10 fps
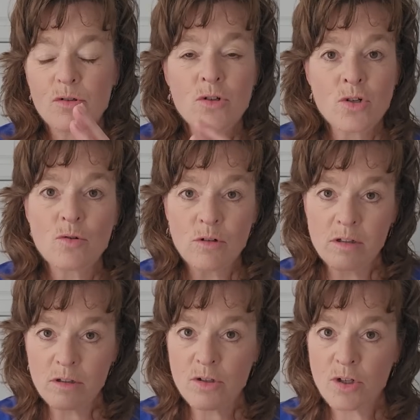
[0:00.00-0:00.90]

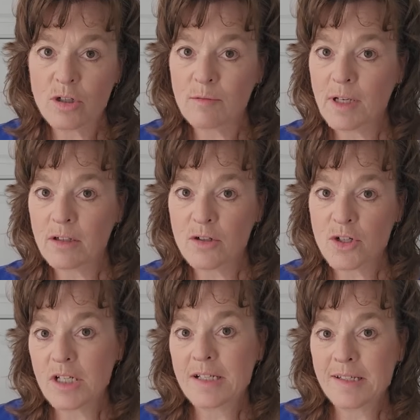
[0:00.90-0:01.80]
shorter term
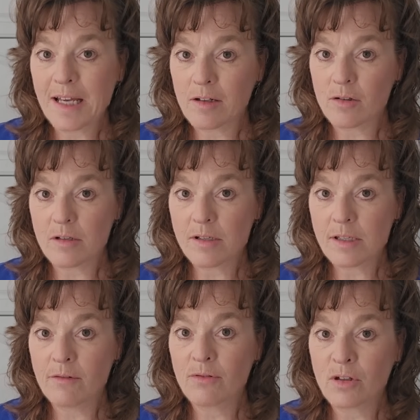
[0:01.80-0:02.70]
energy cycles
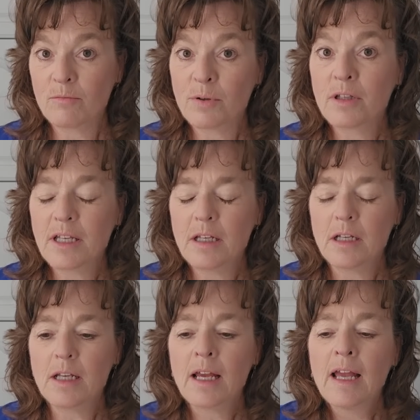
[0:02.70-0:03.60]
have
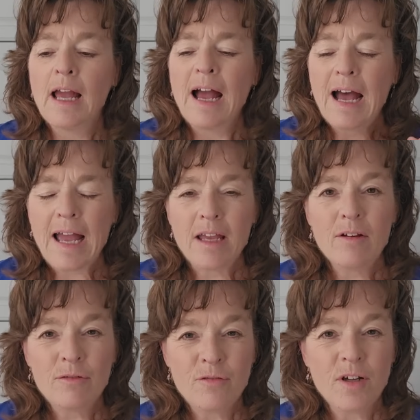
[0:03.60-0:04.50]
completed, I
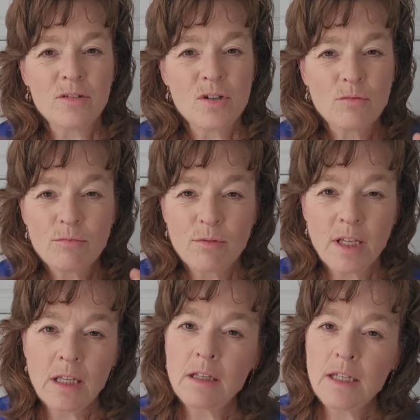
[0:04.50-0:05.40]
have felt a
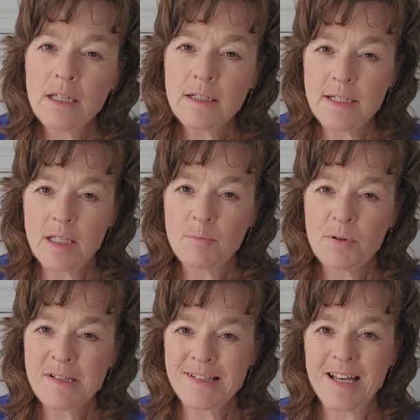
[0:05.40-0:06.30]
really
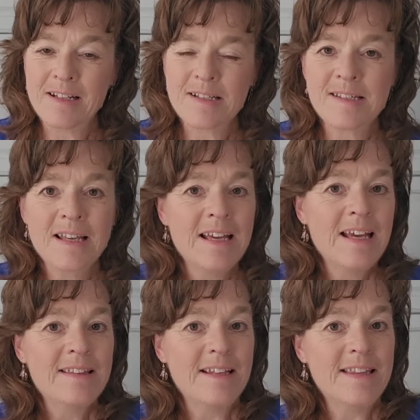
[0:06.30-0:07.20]
deep sense
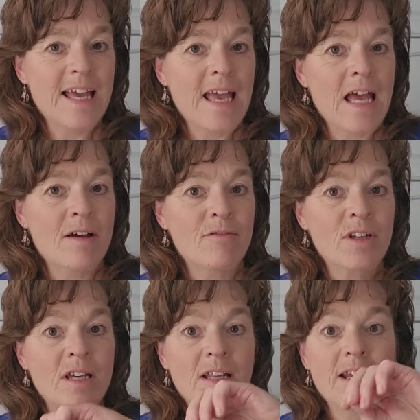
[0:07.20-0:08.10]
that they have
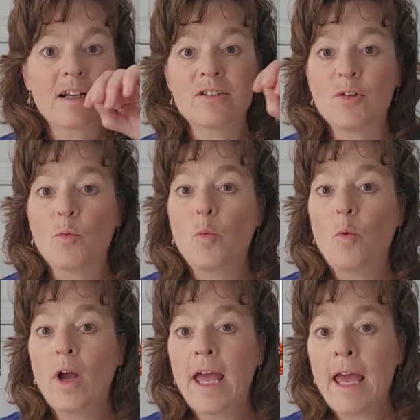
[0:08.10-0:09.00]
connected
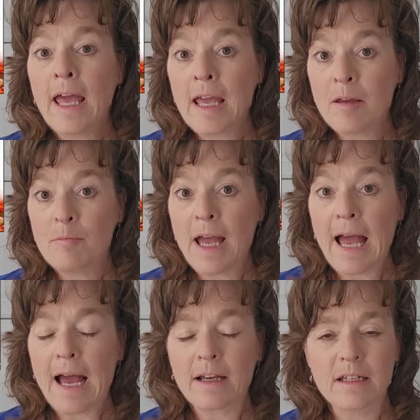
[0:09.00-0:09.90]
way
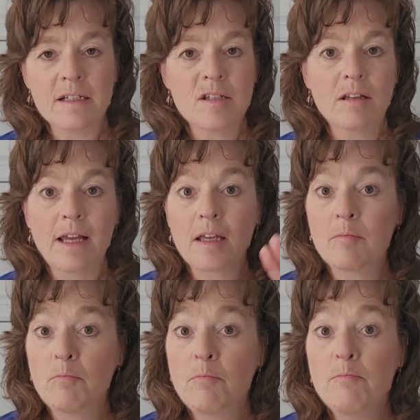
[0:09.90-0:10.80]
back into like
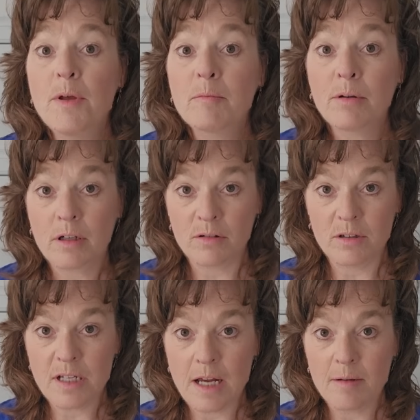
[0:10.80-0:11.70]
biblical
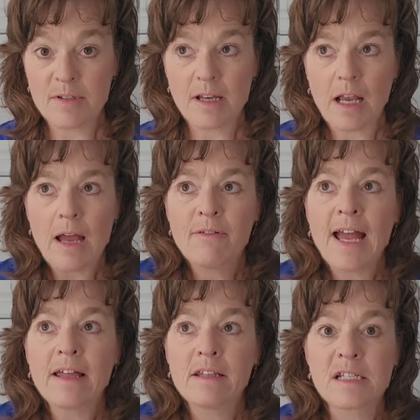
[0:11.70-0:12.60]
times. Like, I've
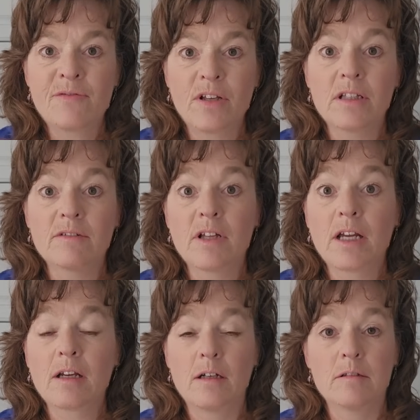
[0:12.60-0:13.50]
had this feeling of
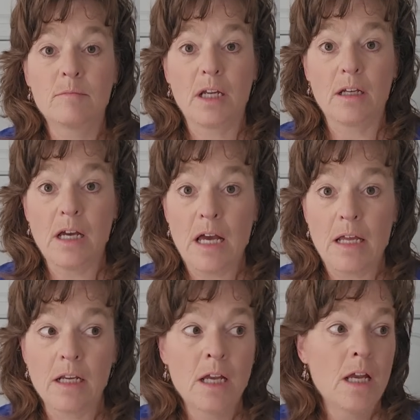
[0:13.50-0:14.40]
like, oh my
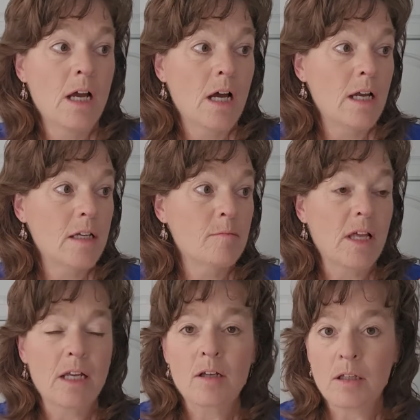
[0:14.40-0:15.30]
God, I am
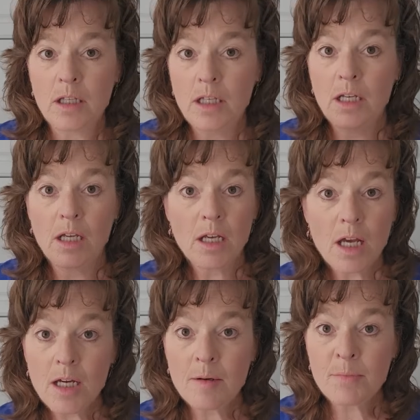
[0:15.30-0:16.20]
like cleaning
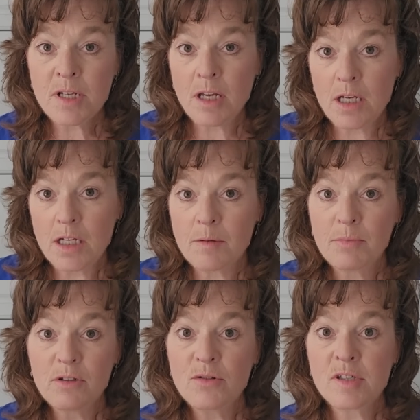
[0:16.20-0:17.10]
up, tying
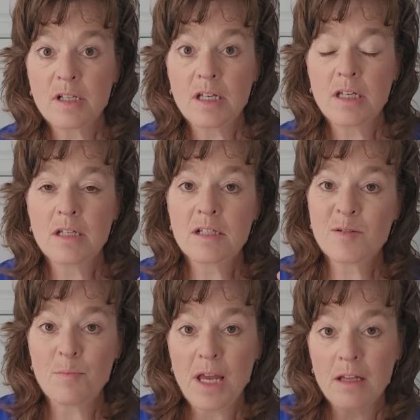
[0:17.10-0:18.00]
up loose
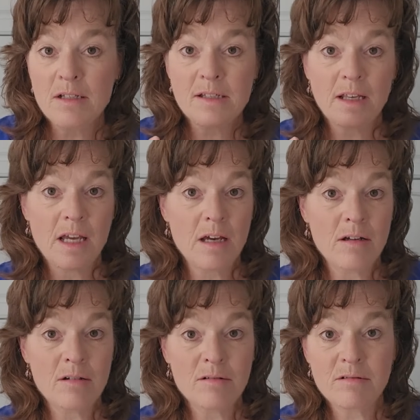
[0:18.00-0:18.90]
ends, balancing
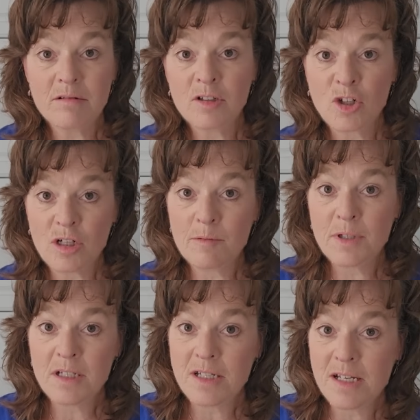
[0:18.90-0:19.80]
out
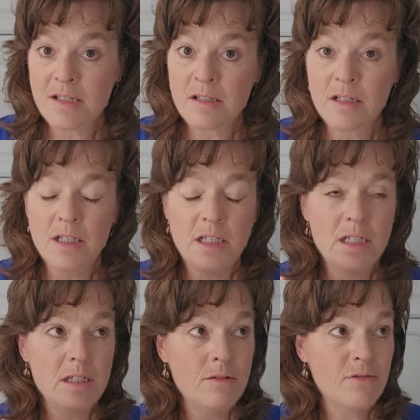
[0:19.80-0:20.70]
karma,
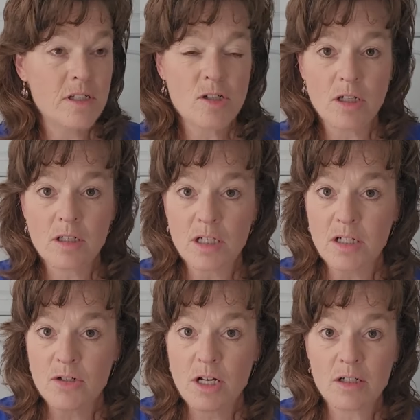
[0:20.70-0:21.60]
destiny, finishing
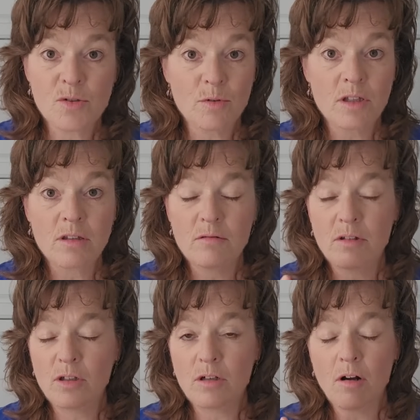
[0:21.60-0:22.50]
contracts with
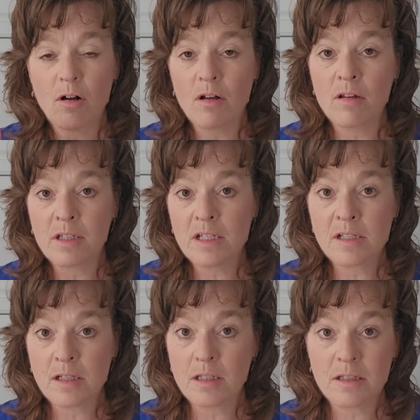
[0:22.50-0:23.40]
all
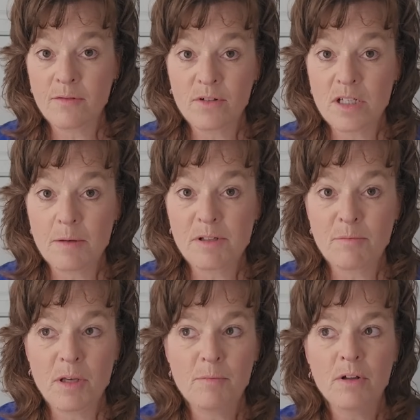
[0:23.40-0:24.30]
these different types
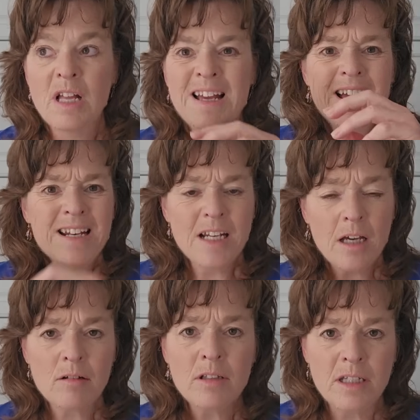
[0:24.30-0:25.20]
of people,
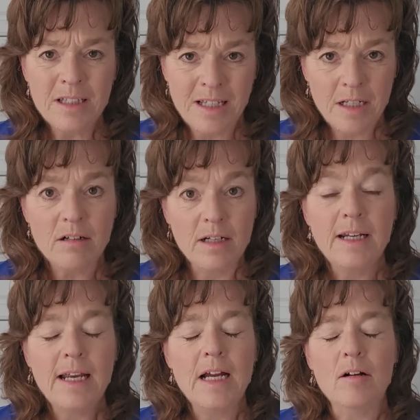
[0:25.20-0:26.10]
not only in the here
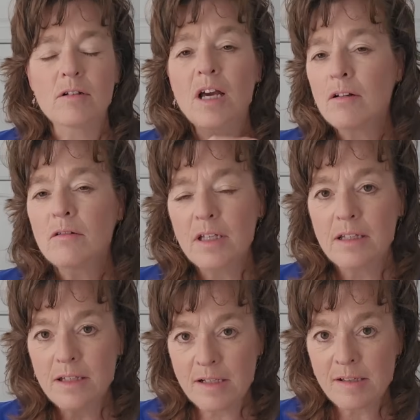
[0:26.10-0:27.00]
and now, not only
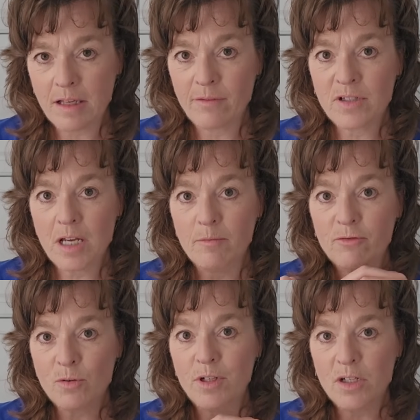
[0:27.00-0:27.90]
in this lifetime of
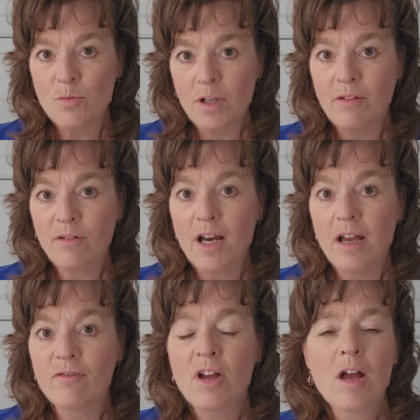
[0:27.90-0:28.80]
2025,